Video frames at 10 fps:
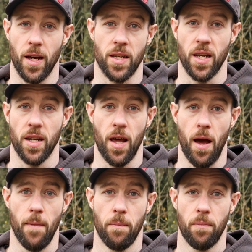It's in
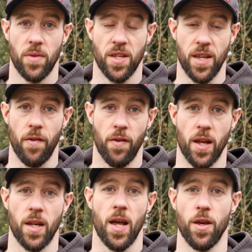there,
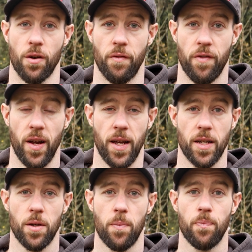definitely in there, you can feel
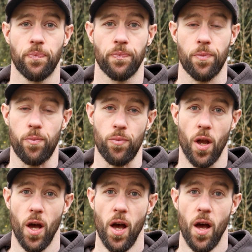it.
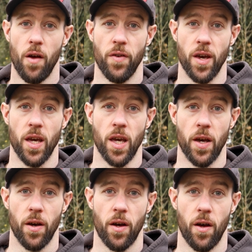The
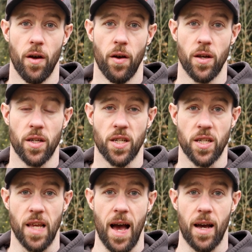
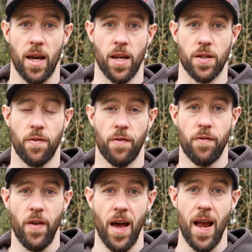stack is
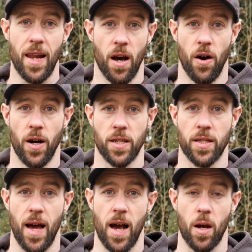fairly high
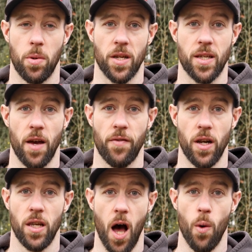stack, but it's
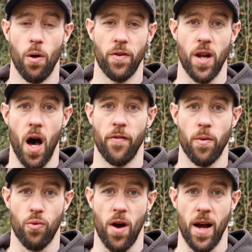definitely lower than other
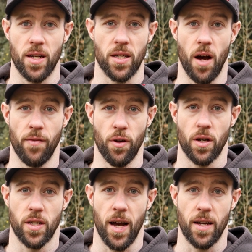brands that I've
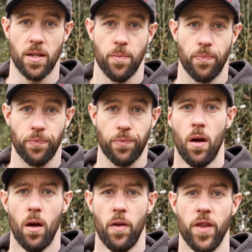looked at.
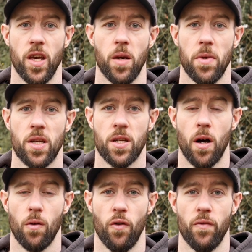The
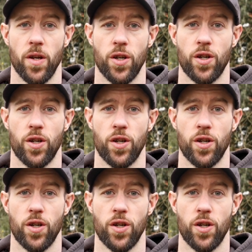midsole on these